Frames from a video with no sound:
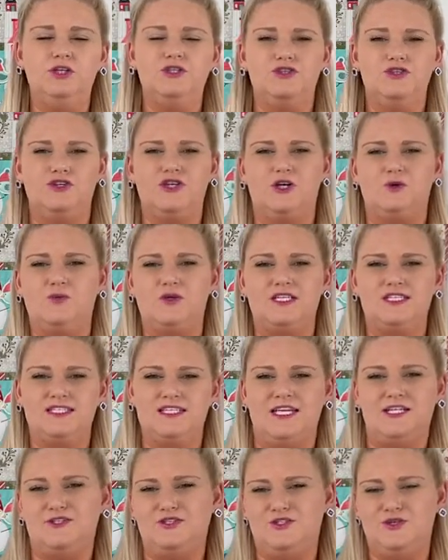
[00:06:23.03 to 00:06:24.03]
so you're going to want to
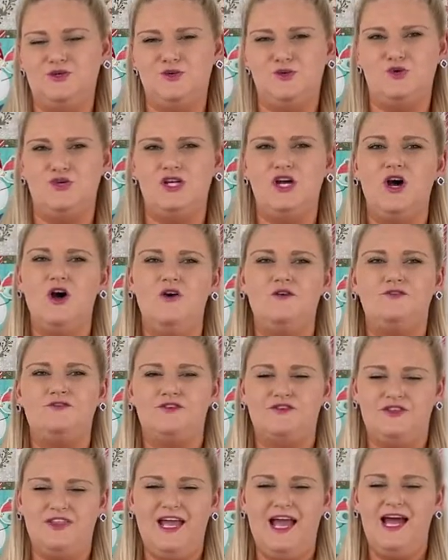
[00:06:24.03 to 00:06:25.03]
stay tuned
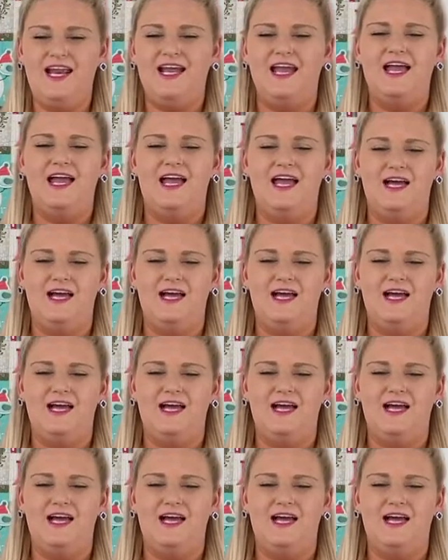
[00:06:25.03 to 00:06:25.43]
for that,